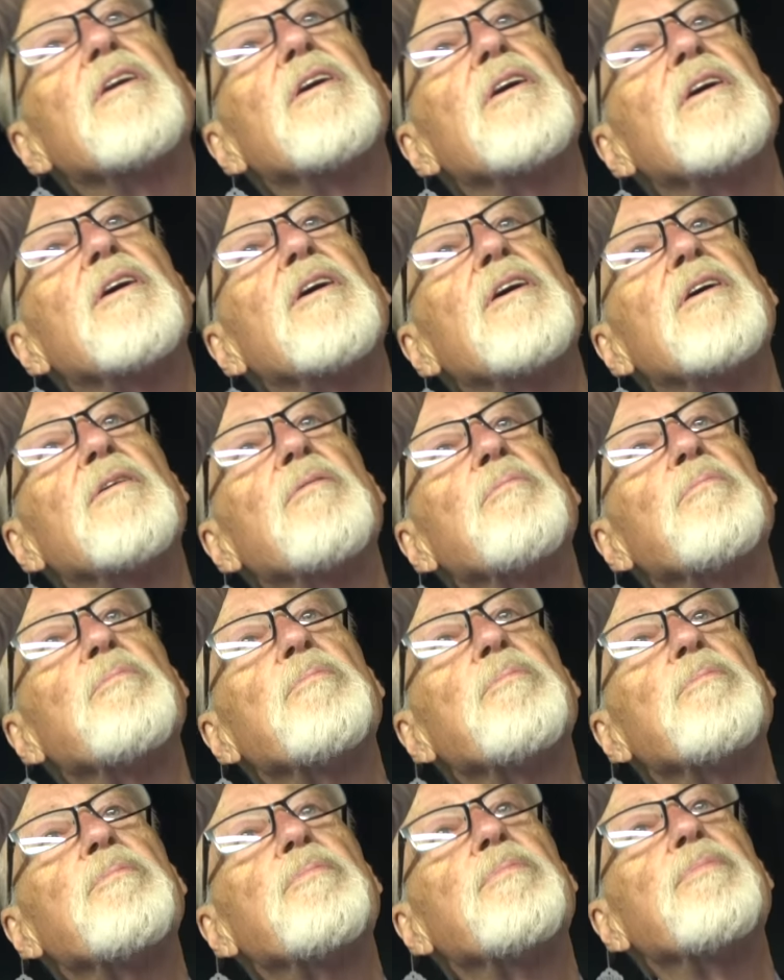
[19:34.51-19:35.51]
Um,
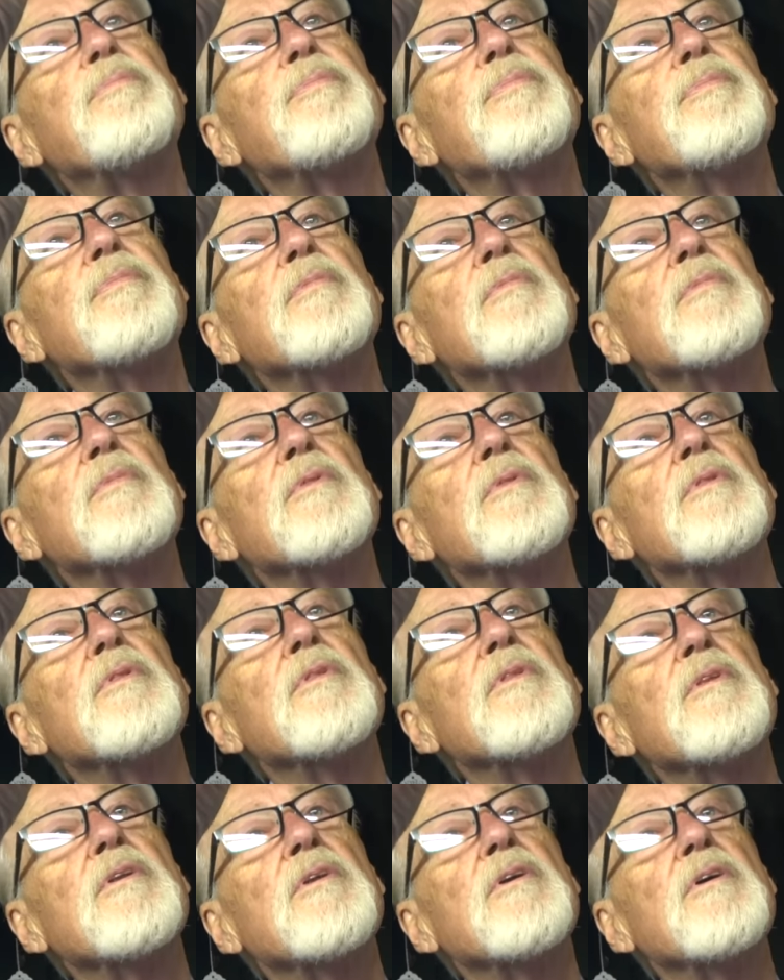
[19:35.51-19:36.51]
I was kind of
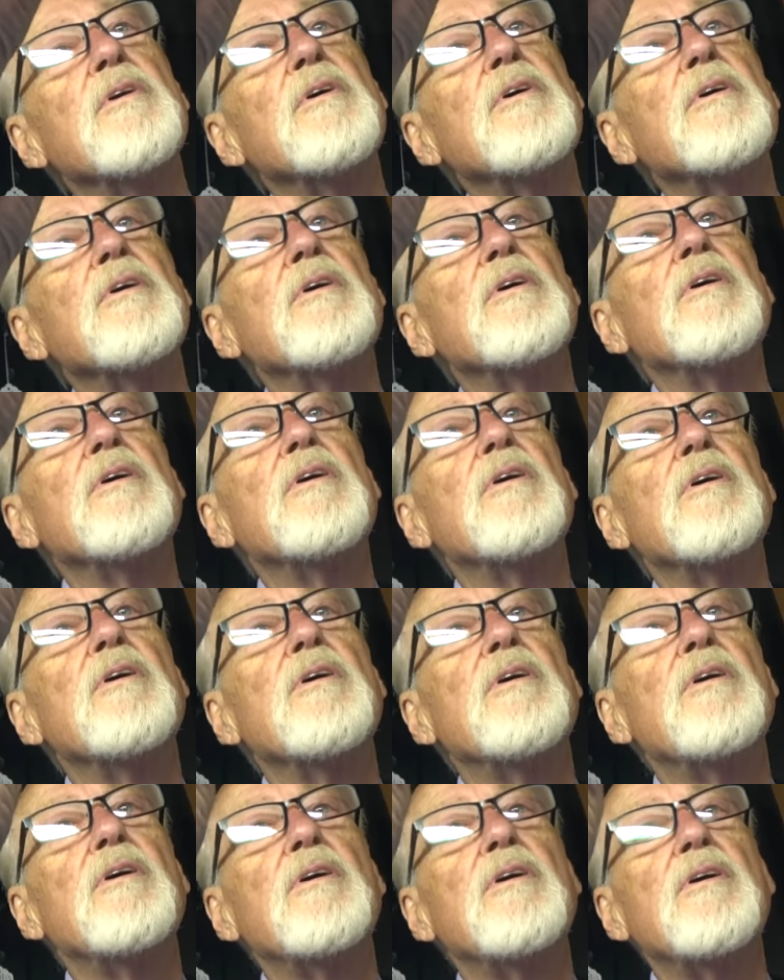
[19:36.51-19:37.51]
hoping to see that uh,
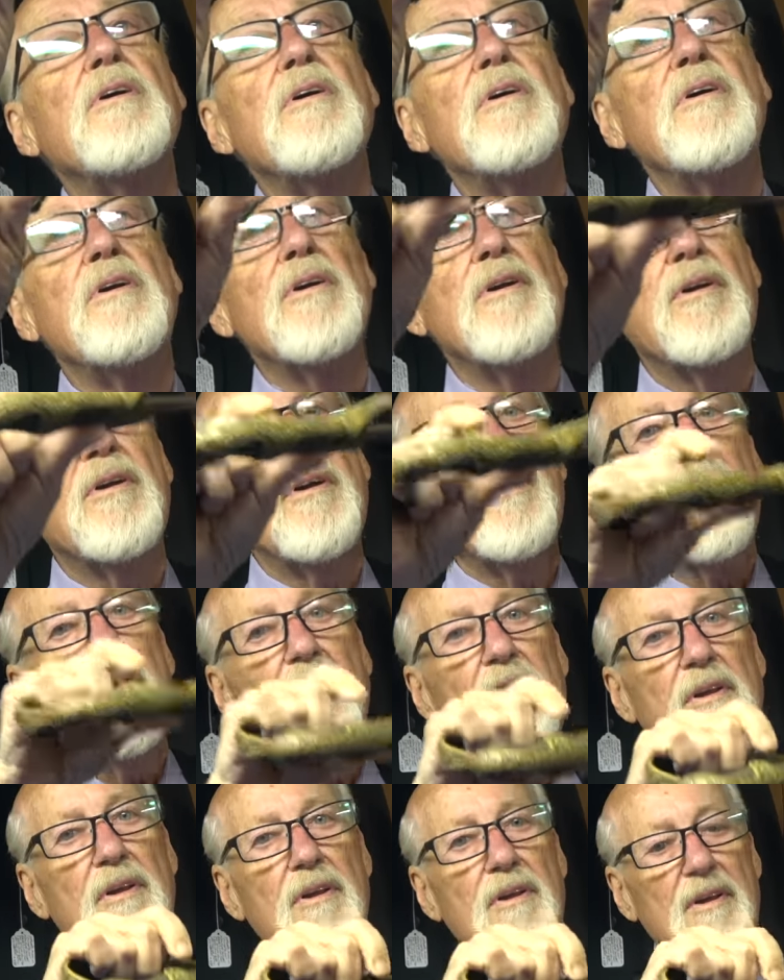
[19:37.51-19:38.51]
martini glass.
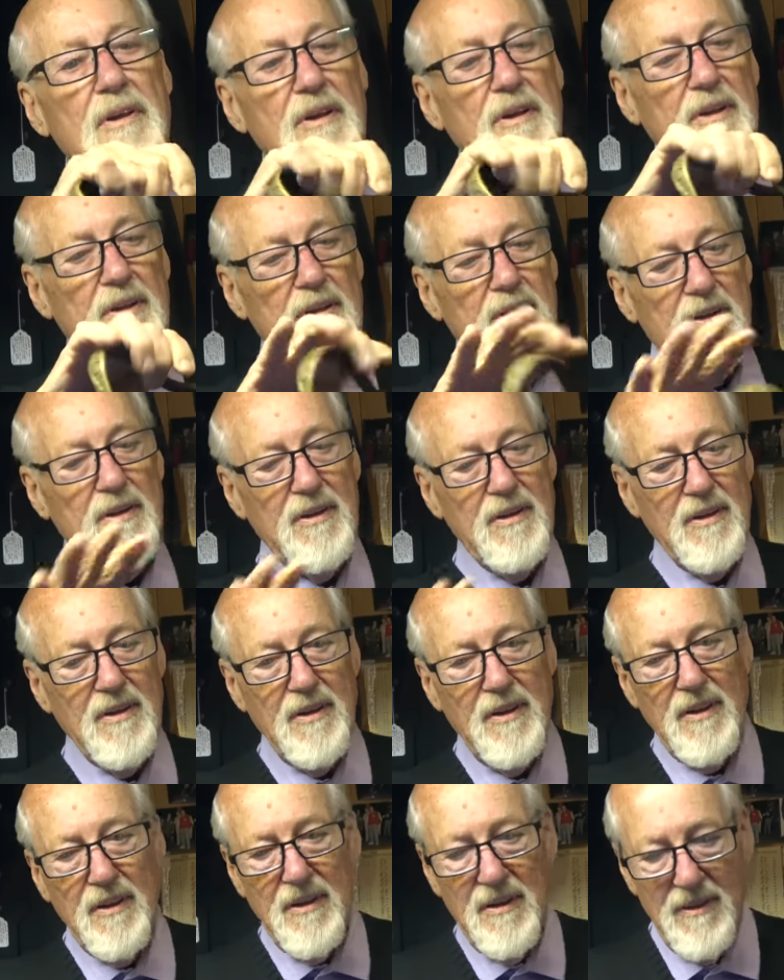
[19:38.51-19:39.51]

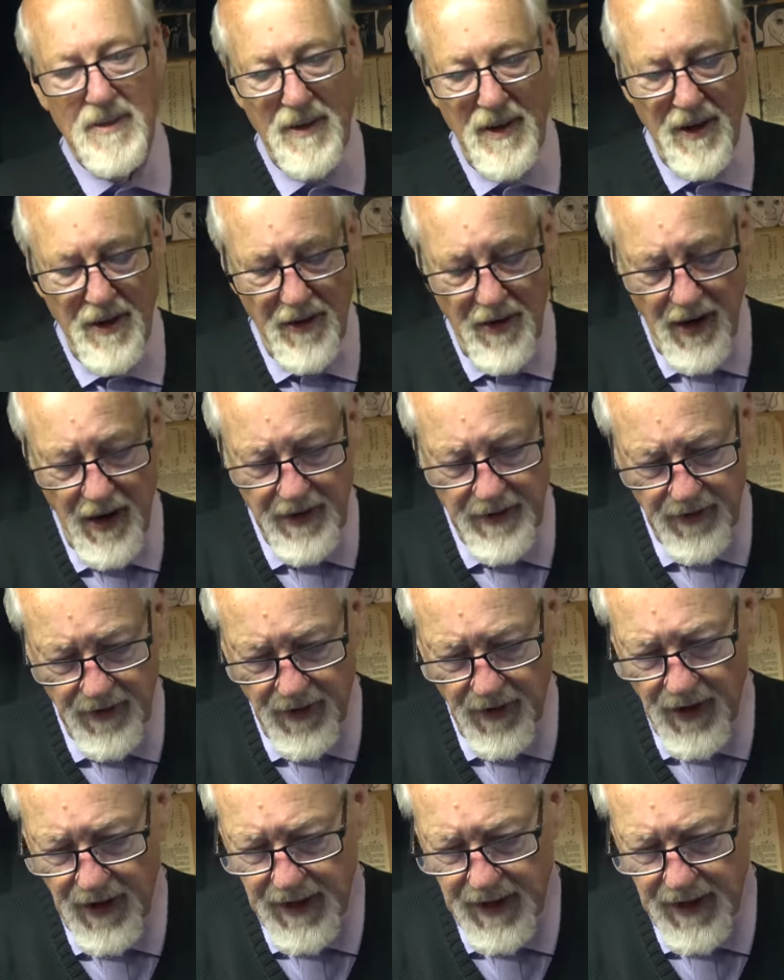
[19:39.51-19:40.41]
No, I don't know.